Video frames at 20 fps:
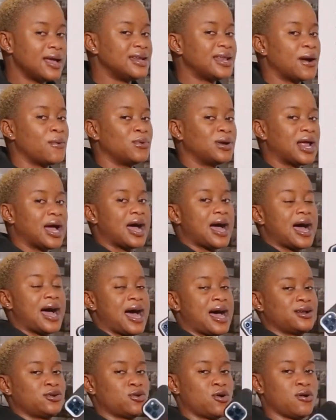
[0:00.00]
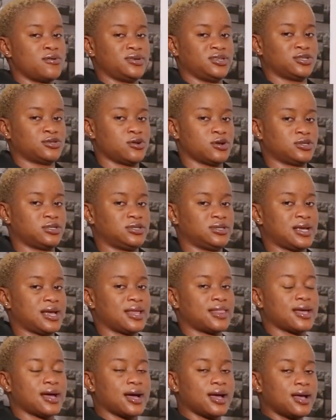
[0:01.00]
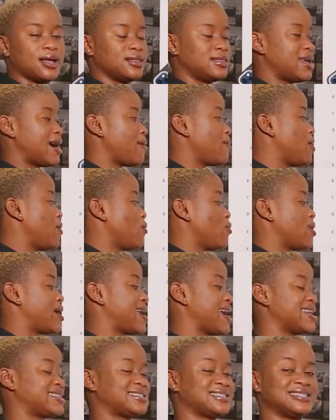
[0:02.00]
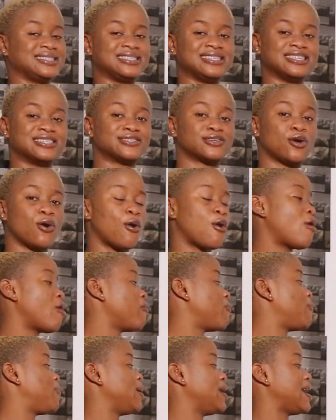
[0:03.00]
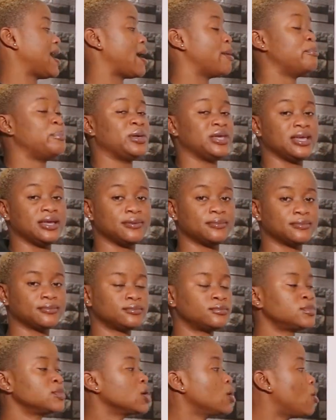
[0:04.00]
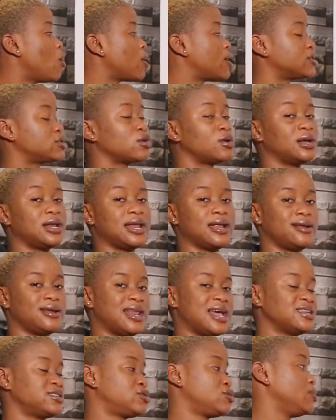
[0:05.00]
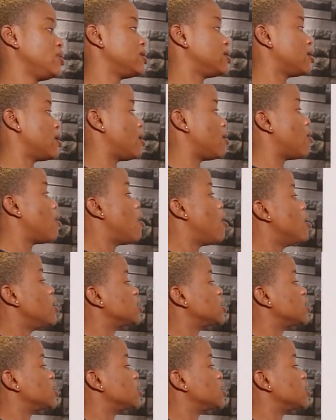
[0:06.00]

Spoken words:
Then we'll now add all the scores together. That way we'll get the score of player B. Okay, so let's do it now.